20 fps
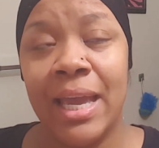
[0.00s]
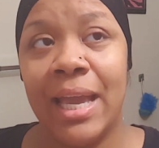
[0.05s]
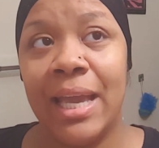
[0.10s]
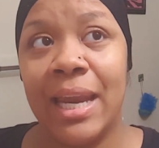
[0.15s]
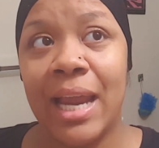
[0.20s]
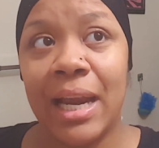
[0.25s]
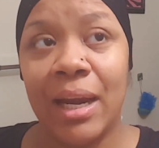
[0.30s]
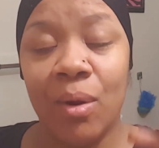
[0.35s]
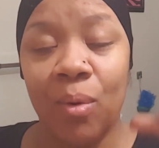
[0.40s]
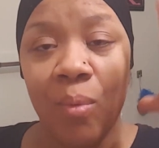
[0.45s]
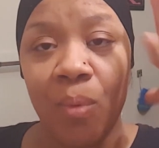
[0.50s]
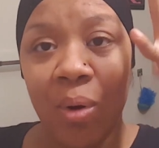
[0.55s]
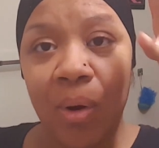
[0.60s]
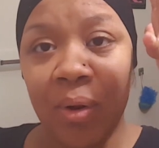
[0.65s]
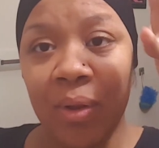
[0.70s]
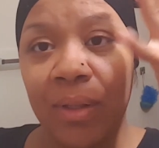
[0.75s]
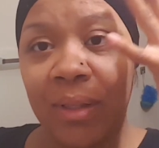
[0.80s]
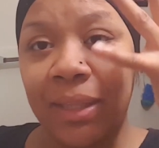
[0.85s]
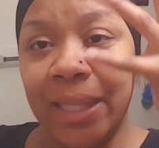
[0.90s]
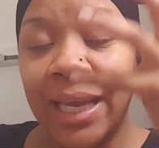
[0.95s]
And I don't
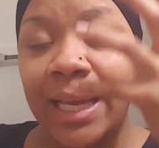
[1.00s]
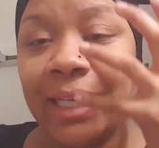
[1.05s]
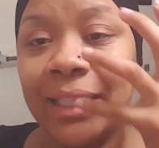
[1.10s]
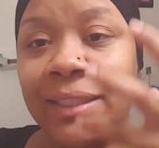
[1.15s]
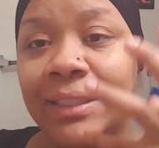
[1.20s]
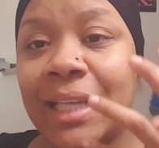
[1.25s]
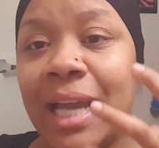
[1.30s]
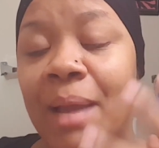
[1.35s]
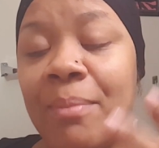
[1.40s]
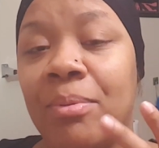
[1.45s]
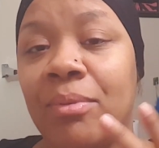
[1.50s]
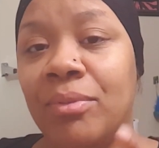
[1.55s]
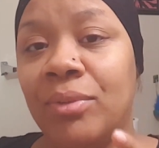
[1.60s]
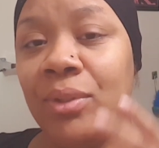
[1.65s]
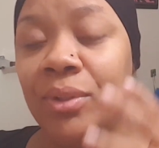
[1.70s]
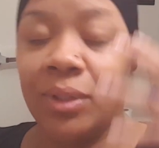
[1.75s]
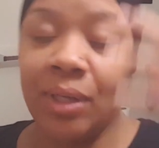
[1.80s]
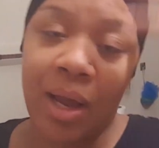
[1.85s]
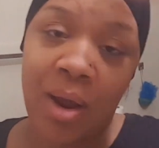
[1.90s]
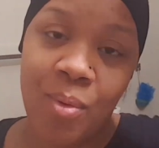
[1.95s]
want that type of
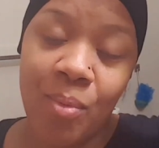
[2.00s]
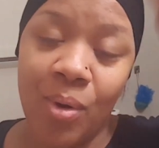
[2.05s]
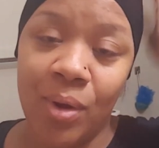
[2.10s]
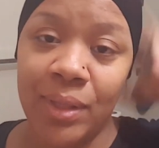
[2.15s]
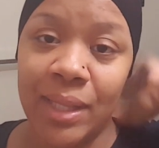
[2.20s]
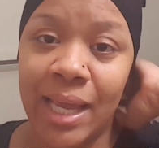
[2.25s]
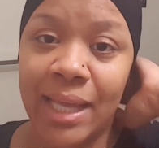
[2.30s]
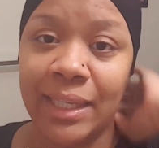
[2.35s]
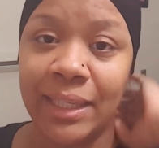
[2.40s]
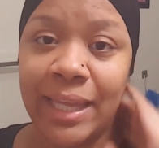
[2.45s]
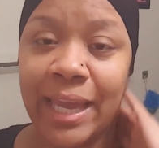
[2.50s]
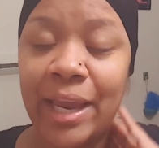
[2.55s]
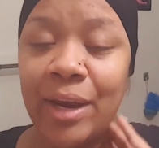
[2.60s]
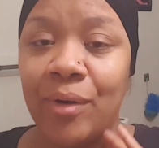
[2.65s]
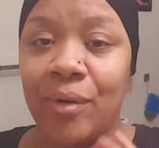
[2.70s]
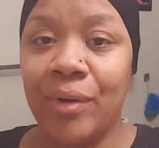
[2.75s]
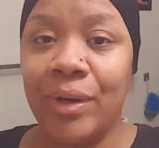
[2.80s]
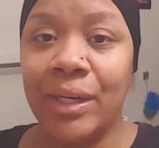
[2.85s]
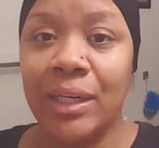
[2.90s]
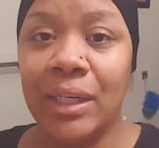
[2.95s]
look. I don't want that
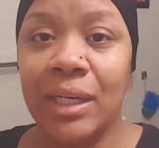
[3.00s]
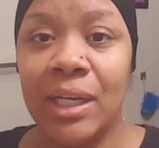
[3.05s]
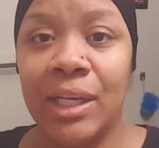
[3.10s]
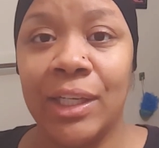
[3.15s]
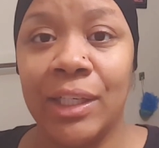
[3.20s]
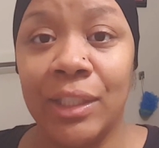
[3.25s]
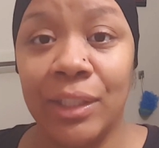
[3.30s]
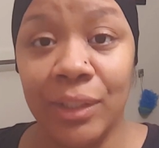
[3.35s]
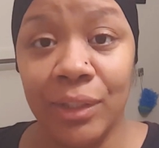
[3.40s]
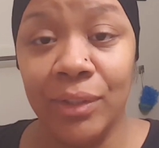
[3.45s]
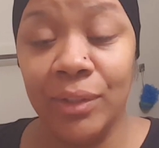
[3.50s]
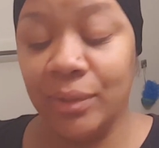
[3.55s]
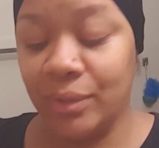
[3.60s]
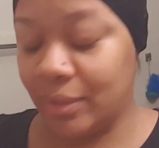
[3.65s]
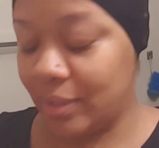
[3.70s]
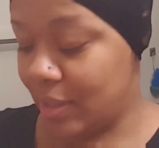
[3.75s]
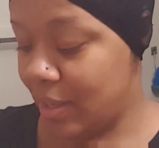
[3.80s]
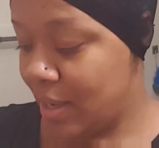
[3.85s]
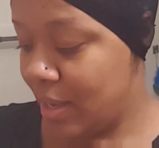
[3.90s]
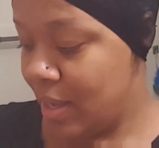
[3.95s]
layering
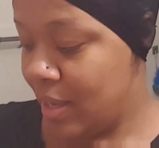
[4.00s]
look.